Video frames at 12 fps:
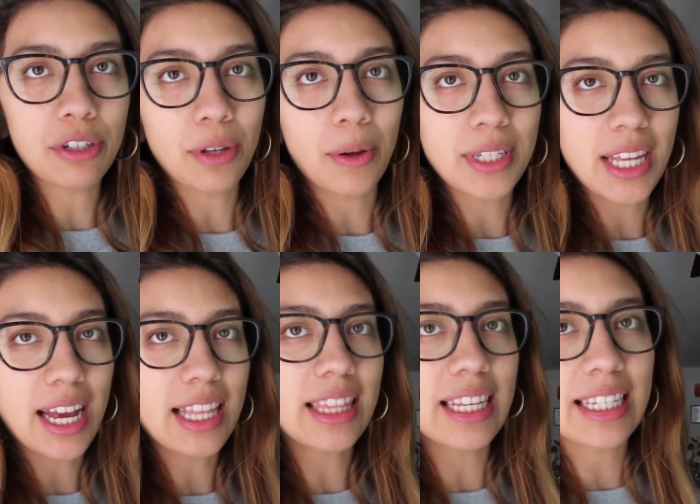So I was
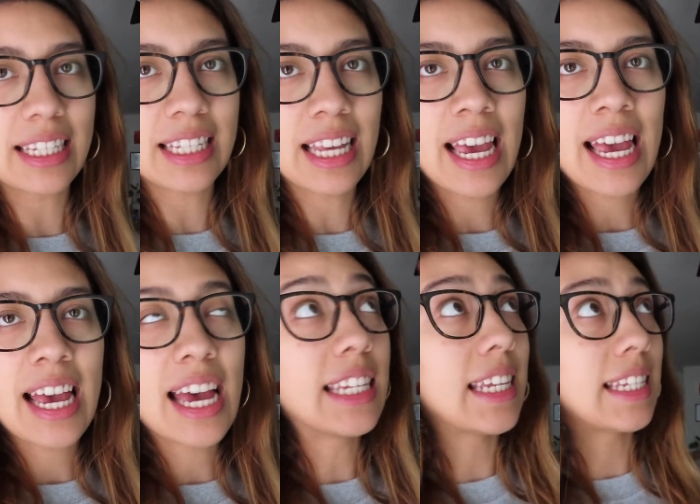like, this
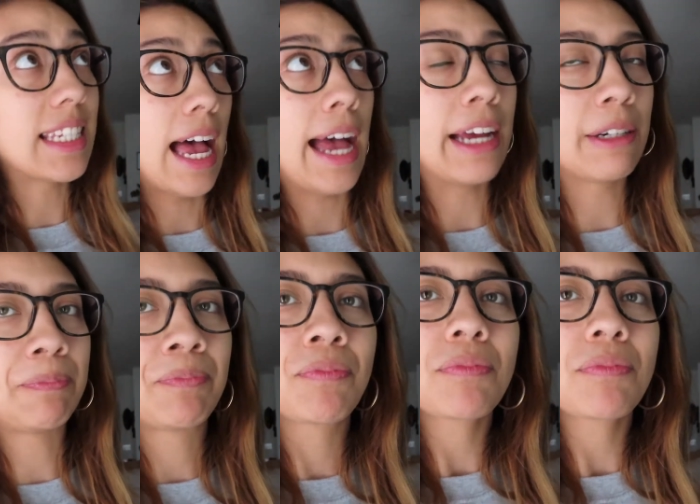is a sign.